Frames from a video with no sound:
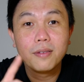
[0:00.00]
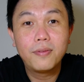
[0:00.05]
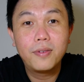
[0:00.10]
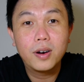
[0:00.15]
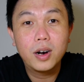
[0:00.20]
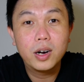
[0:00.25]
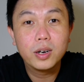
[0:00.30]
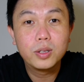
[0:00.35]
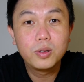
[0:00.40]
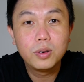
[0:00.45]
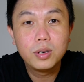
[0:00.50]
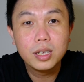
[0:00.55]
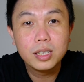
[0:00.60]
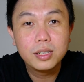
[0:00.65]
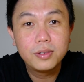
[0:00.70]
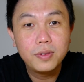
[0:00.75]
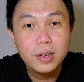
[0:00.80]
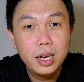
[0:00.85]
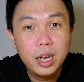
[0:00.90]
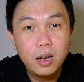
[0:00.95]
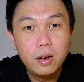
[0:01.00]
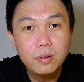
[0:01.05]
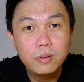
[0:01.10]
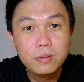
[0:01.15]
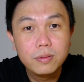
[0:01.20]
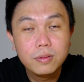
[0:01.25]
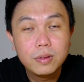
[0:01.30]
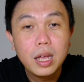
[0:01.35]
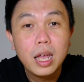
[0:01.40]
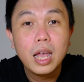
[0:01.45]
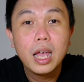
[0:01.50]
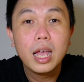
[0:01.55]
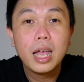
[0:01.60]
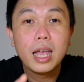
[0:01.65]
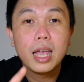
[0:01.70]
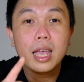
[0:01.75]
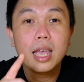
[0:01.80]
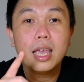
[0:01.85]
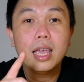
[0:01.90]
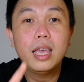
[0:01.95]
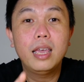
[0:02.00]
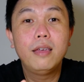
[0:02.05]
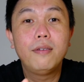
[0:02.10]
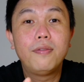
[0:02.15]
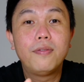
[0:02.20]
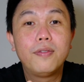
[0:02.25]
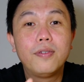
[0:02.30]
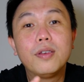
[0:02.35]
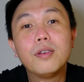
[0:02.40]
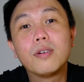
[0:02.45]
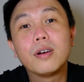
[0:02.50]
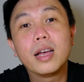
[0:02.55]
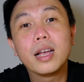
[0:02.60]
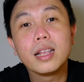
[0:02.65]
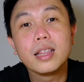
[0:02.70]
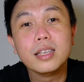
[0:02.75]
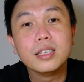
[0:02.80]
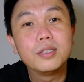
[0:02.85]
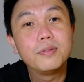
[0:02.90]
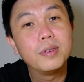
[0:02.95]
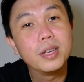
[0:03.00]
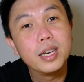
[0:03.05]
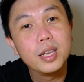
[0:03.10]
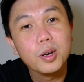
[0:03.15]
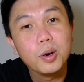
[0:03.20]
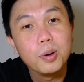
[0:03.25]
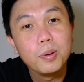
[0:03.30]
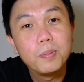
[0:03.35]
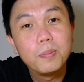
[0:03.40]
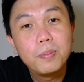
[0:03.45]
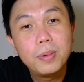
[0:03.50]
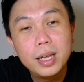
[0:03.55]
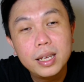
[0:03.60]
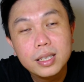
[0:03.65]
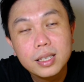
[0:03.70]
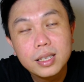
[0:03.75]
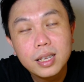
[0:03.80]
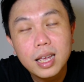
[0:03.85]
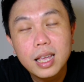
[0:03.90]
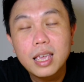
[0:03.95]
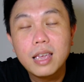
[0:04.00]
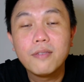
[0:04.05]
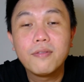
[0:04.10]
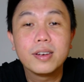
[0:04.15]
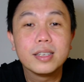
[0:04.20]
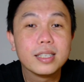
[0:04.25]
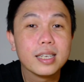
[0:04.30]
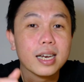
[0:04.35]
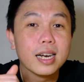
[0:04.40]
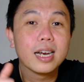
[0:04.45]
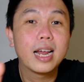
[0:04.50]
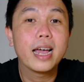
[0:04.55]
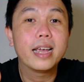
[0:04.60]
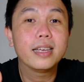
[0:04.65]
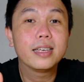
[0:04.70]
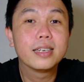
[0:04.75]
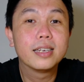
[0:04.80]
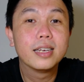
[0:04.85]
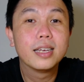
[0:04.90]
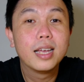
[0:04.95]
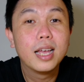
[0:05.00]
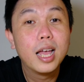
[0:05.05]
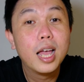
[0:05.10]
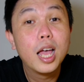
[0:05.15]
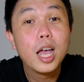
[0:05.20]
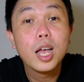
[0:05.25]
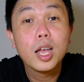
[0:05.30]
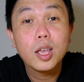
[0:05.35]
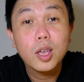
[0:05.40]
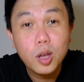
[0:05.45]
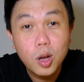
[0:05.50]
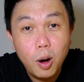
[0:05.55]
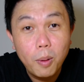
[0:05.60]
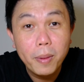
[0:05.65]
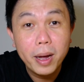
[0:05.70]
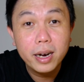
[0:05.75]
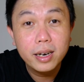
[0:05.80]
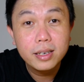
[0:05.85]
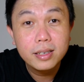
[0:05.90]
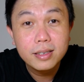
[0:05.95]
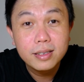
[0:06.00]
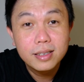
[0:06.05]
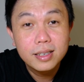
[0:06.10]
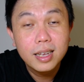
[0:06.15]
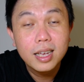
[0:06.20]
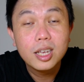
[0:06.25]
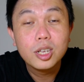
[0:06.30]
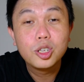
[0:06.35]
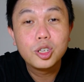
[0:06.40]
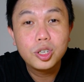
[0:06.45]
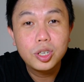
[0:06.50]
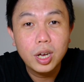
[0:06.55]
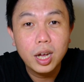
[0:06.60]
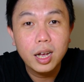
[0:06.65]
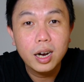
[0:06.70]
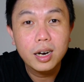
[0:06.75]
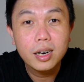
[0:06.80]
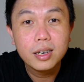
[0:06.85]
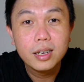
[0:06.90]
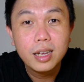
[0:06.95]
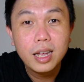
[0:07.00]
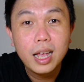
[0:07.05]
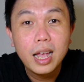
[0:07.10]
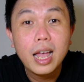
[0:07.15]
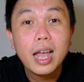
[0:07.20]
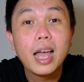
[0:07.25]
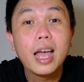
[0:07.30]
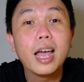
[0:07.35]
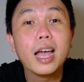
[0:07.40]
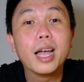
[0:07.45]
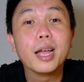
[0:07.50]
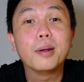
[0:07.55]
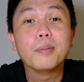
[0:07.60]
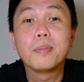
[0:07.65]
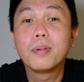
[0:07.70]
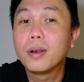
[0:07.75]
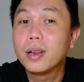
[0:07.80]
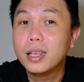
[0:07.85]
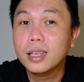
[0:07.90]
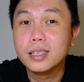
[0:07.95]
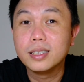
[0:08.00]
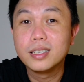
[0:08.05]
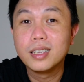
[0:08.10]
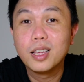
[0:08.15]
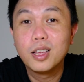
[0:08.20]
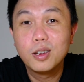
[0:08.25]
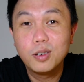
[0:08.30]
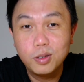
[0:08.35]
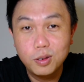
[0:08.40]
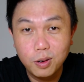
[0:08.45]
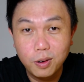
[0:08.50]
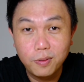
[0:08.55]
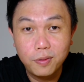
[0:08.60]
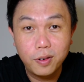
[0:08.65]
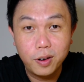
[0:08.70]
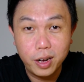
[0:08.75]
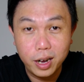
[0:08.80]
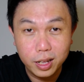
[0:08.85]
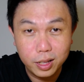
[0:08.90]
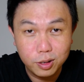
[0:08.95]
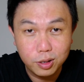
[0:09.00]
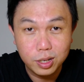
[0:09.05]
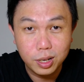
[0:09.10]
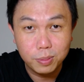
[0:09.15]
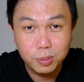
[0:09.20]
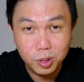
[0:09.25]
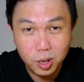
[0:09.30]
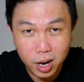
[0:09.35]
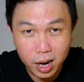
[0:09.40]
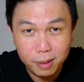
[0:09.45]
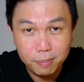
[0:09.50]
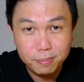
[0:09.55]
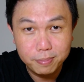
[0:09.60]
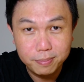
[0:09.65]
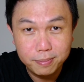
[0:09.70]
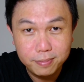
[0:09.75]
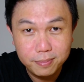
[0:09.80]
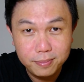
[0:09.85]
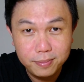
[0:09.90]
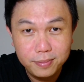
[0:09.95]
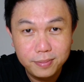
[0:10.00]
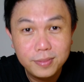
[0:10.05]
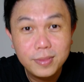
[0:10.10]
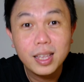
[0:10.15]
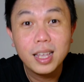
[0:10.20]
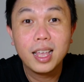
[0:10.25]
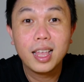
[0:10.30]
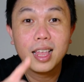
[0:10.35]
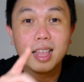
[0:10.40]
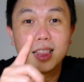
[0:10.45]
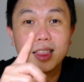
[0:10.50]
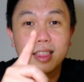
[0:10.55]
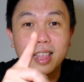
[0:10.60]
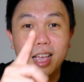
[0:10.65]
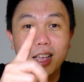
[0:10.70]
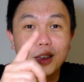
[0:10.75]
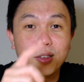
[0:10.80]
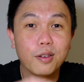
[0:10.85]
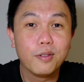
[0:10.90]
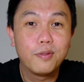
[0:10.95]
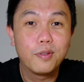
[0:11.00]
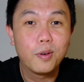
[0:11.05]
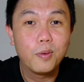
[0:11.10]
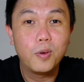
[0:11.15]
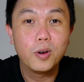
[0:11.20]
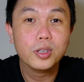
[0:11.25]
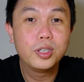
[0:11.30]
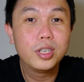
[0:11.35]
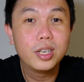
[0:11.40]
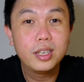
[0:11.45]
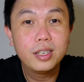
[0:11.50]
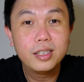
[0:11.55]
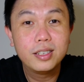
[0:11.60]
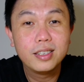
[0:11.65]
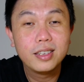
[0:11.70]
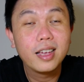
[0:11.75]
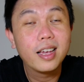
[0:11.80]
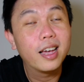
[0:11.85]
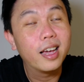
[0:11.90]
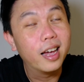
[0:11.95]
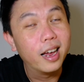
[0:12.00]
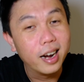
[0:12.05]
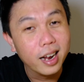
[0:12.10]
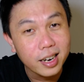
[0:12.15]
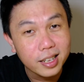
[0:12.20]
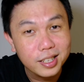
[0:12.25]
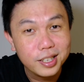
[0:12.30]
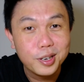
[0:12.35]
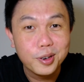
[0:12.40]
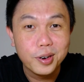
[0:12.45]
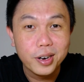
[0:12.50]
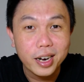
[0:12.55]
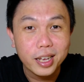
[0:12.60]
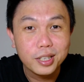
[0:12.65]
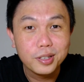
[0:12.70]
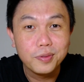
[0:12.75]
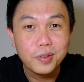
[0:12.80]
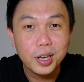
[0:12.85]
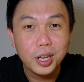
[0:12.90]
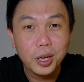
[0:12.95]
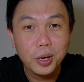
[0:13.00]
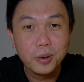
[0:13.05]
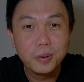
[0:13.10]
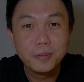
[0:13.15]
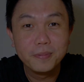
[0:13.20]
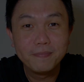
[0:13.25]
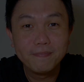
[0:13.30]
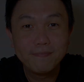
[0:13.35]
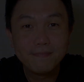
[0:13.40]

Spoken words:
for our today's video. If you like this video, please give us a like, comment, share, and please don't forget to subscribe. Thank you for watching, and I'll see you in the next video.